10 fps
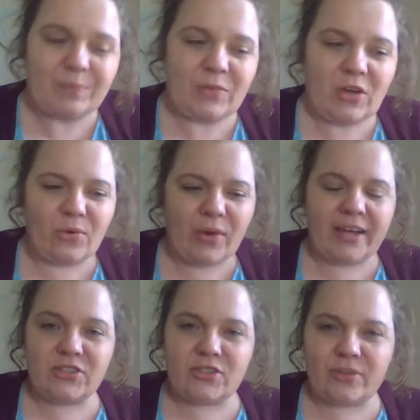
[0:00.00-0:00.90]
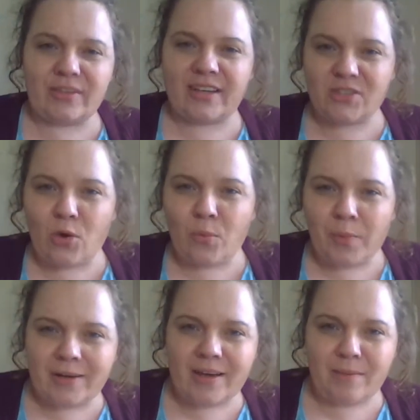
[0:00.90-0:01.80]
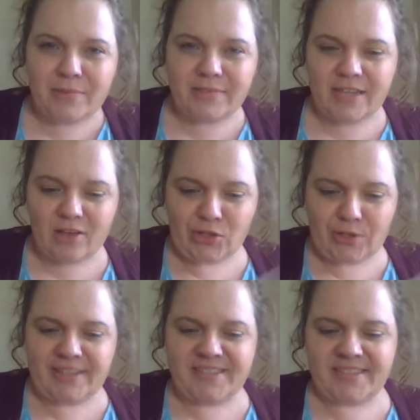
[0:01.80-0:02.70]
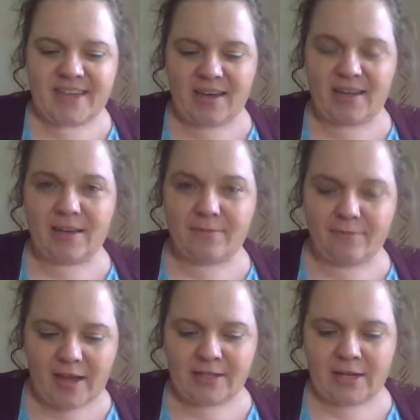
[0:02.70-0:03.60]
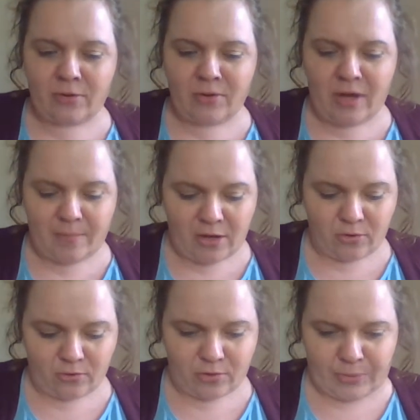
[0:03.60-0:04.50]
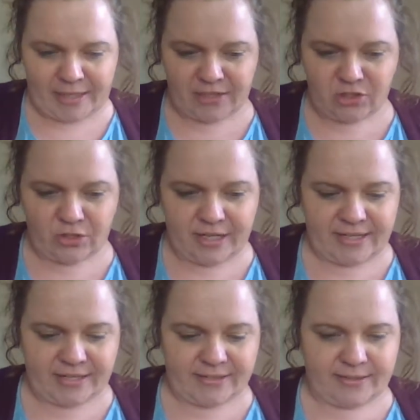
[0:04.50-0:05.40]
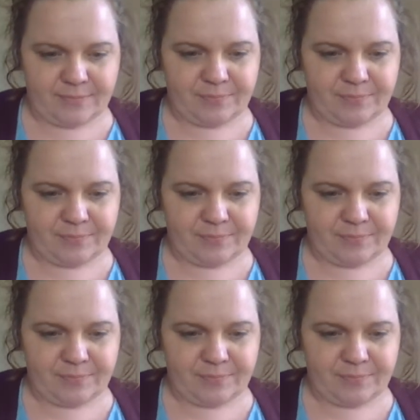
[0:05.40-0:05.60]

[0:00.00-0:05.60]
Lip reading: All right, so let's open it up and take a look inside and find out about growing trees.